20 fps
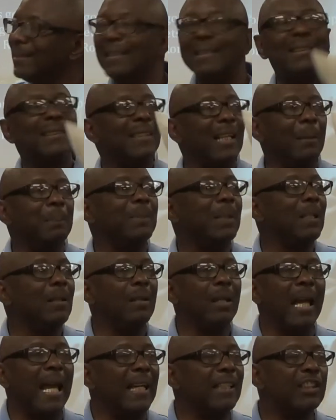that something
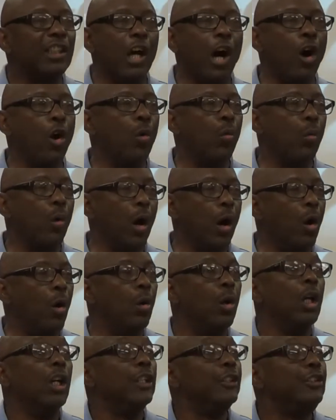has gone
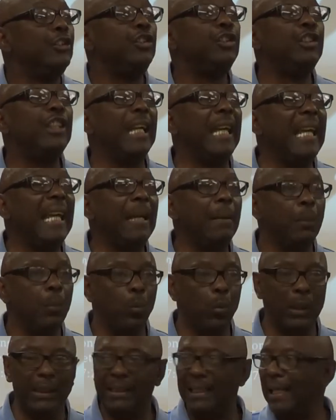wrong
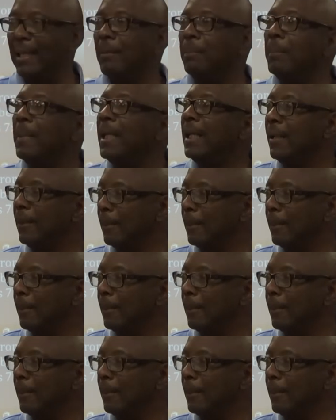deep within me.